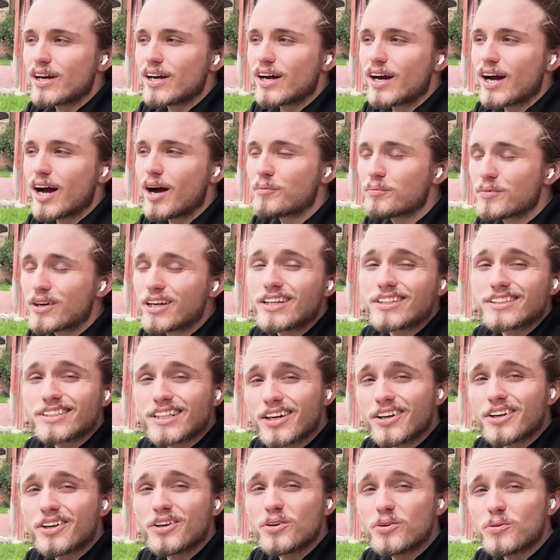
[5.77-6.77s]
I'm gonna
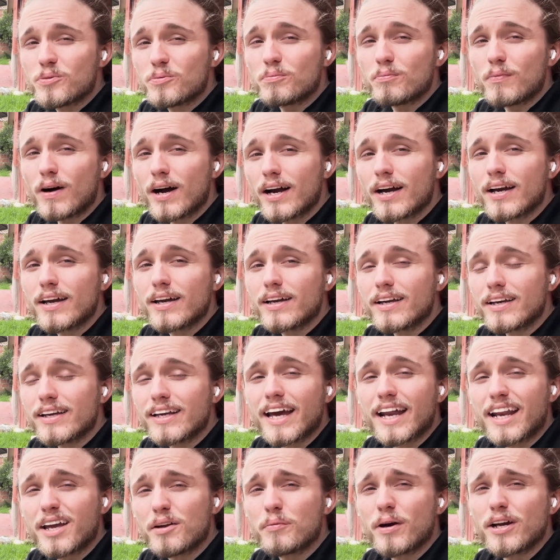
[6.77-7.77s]
tell you,
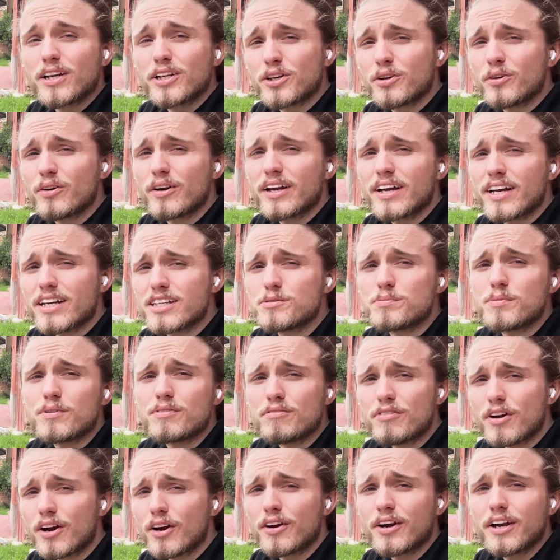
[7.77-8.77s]
getting my degree has been
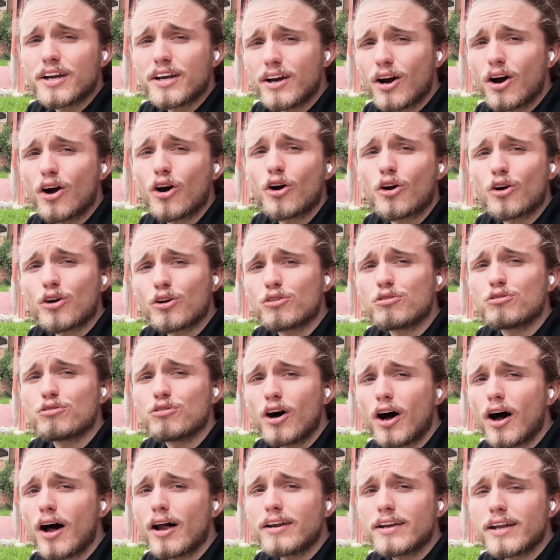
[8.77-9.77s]
very hard
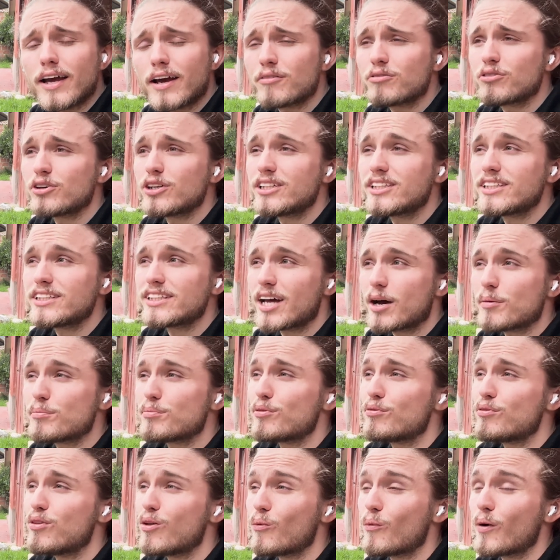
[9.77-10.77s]
fought. Every step
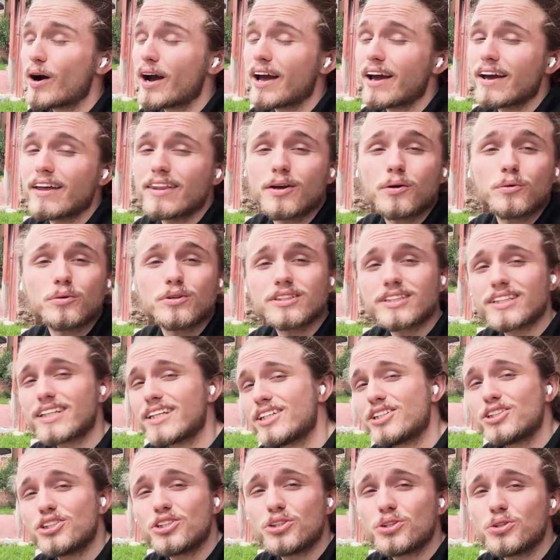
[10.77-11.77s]
of the way, there was
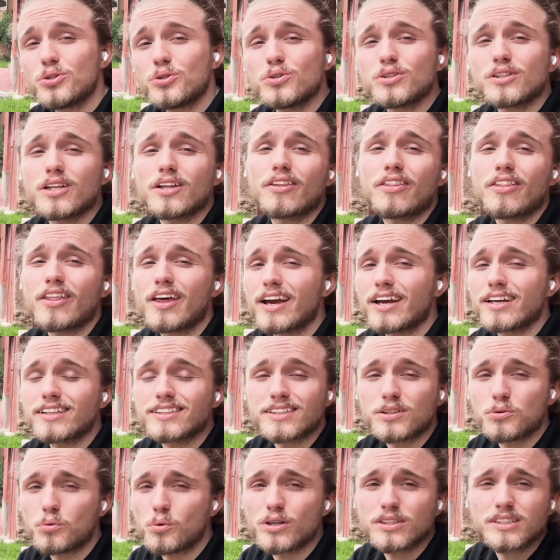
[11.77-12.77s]
issues and things.
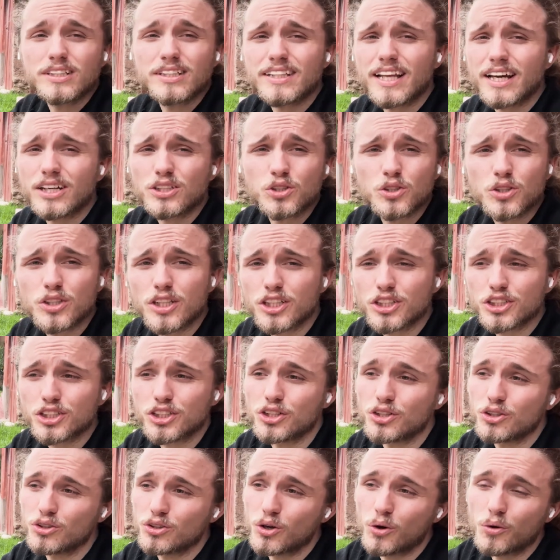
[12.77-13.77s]
It wasn't that
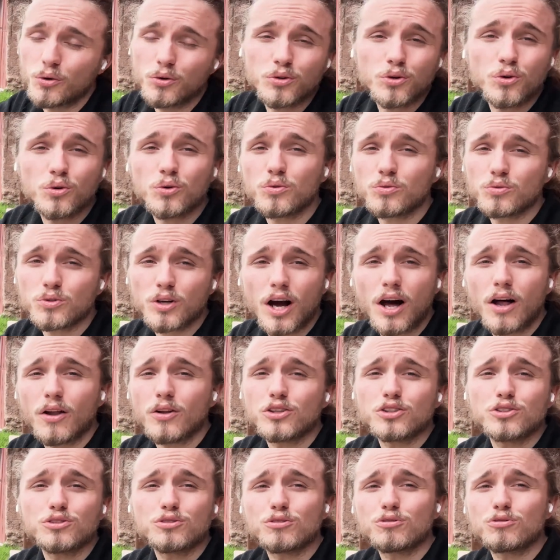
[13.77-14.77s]
traditional. Go to
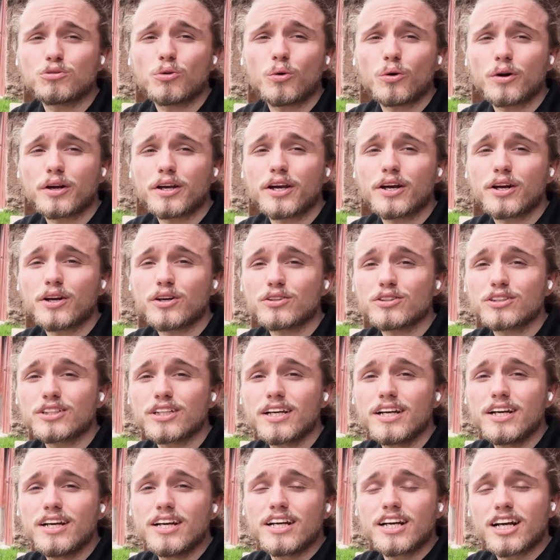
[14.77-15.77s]
college for 4 years,
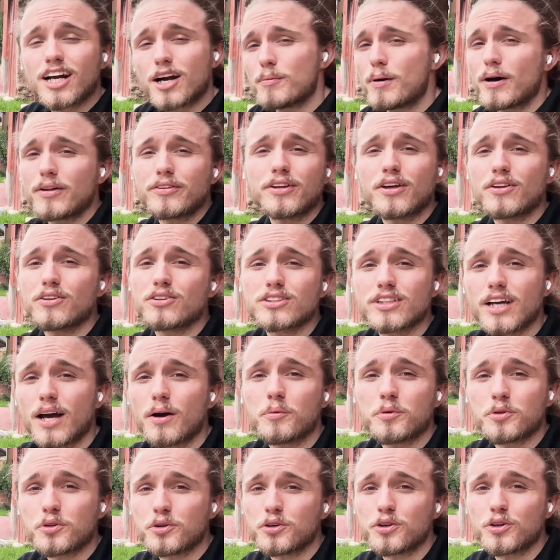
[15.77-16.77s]
come out the other side
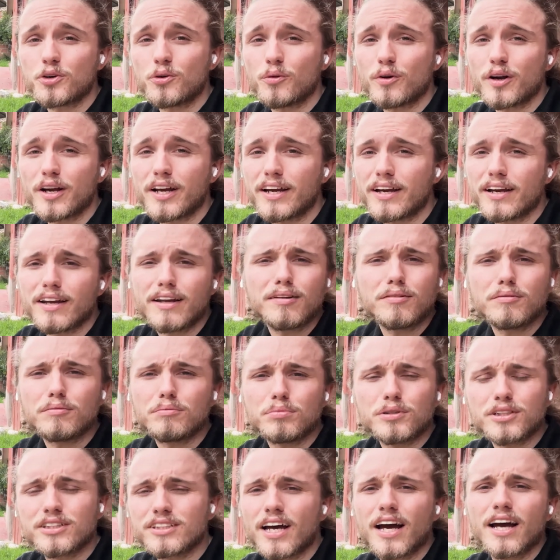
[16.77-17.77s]
with your degree, and
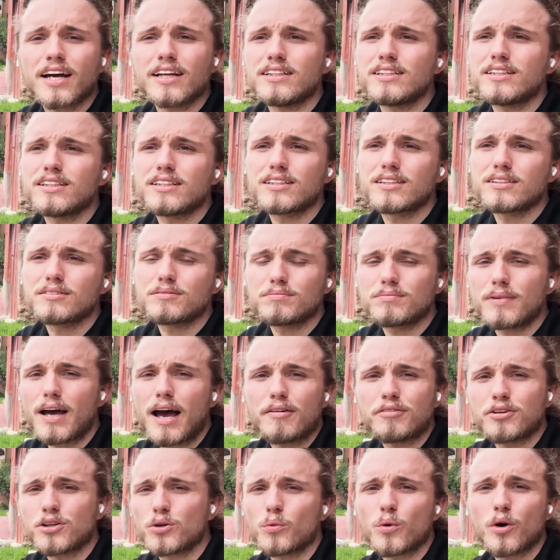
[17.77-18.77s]
besides
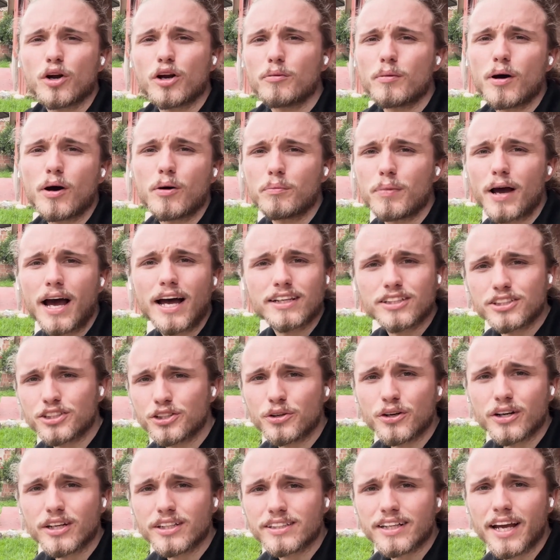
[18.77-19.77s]
having to worry about passing
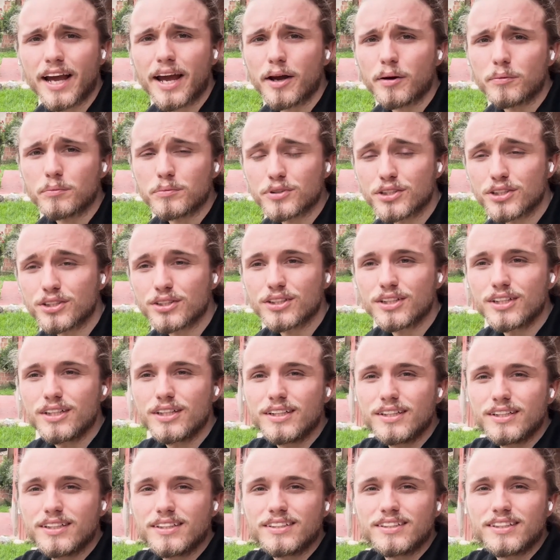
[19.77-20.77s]
your exams,
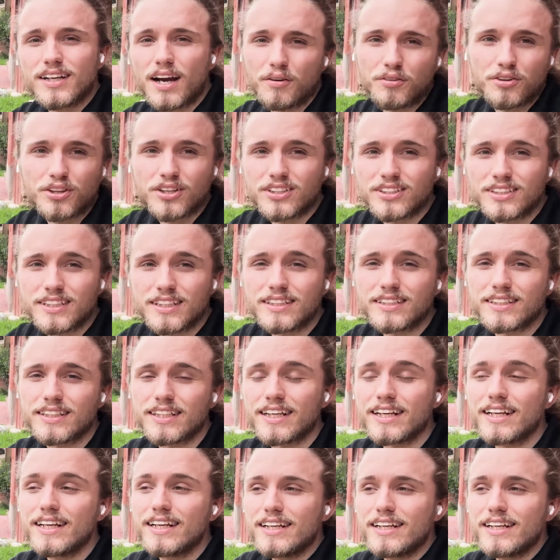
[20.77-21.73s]
everything's easy.